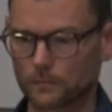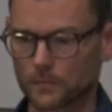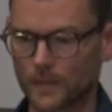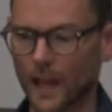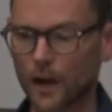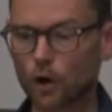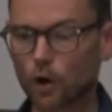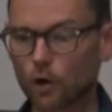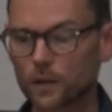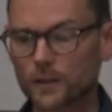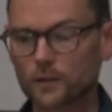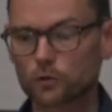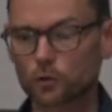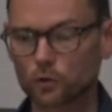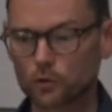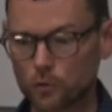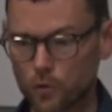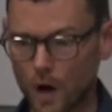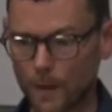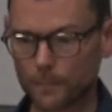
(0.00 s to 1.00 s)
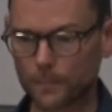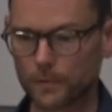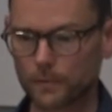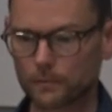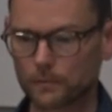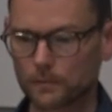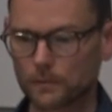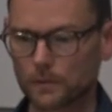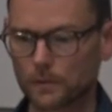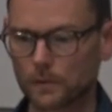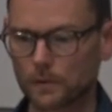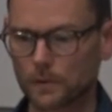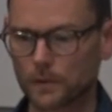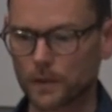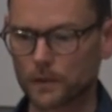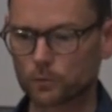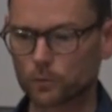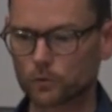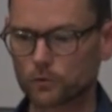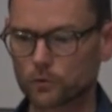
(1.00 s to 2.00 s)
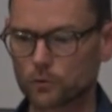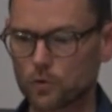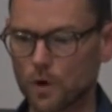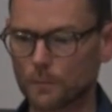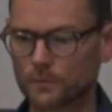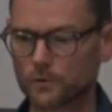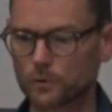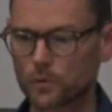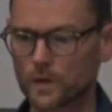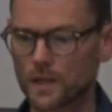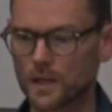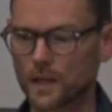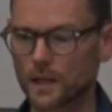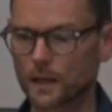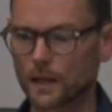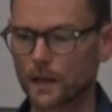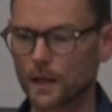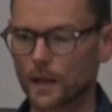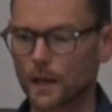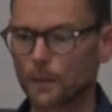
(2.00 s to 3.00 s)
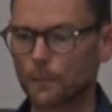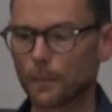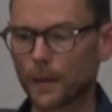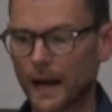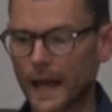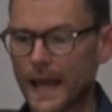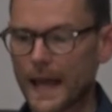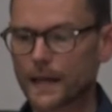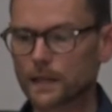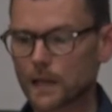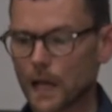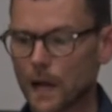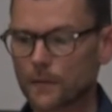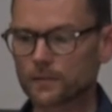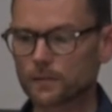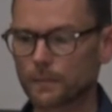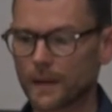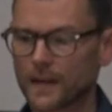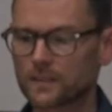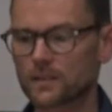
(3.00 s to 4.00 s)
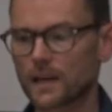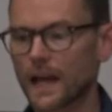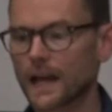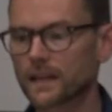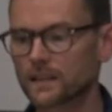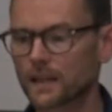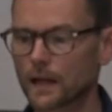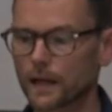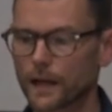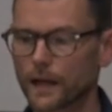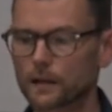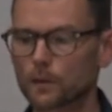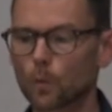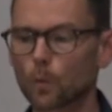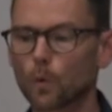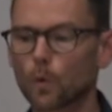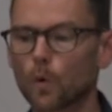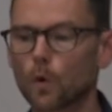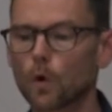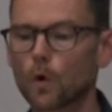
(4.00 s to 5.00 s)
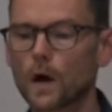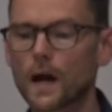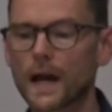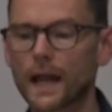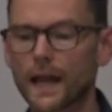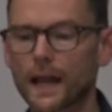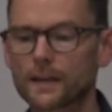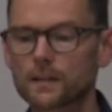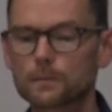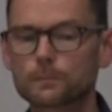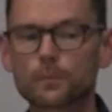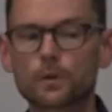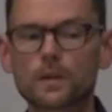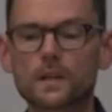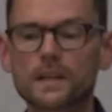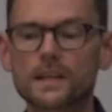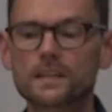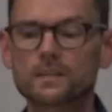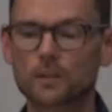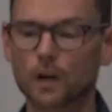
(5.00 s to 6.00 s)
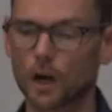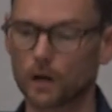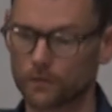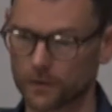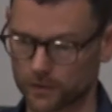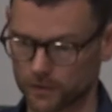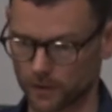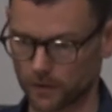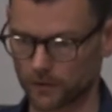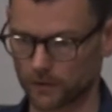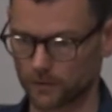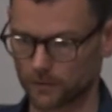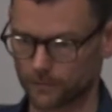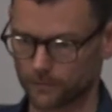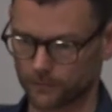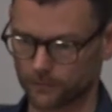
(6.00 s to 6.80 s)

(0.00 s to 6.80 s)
According to Trump, this was Trump's reading, Black Lives Matter had declared war against police officers.